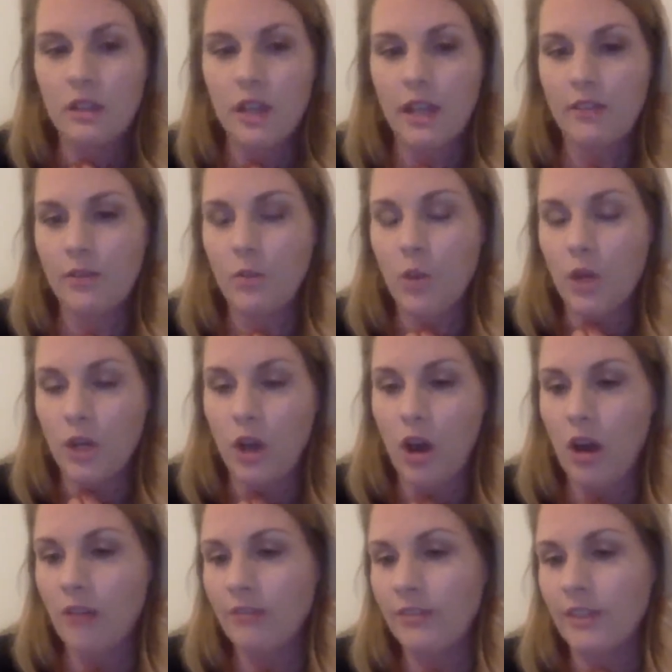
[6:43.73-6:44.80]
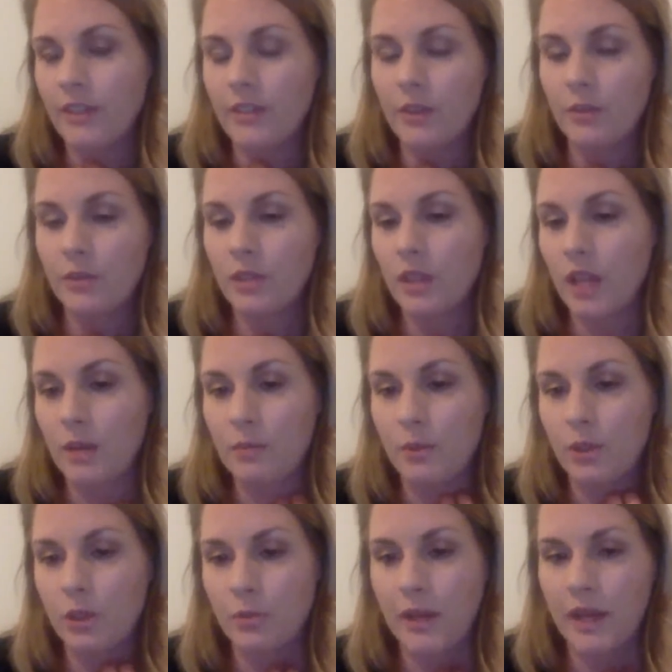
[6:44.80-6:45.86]
kind of a one-off, and there was a lot of
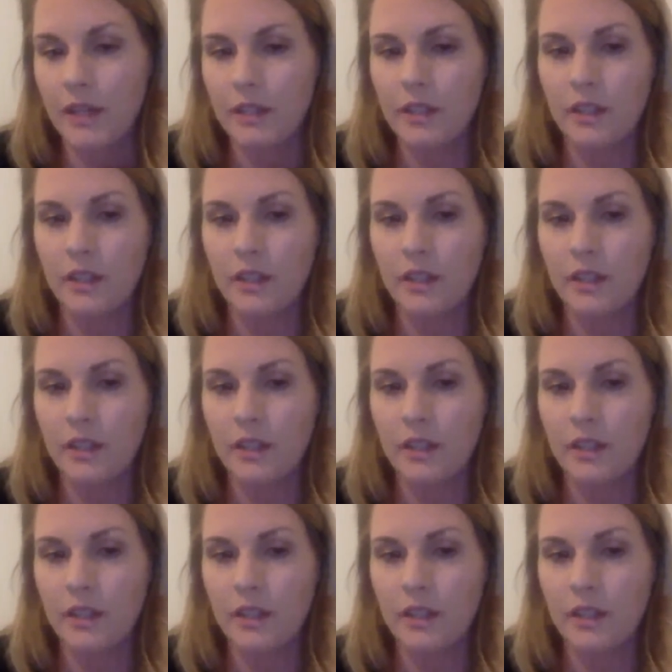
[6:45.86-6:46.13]
pushback.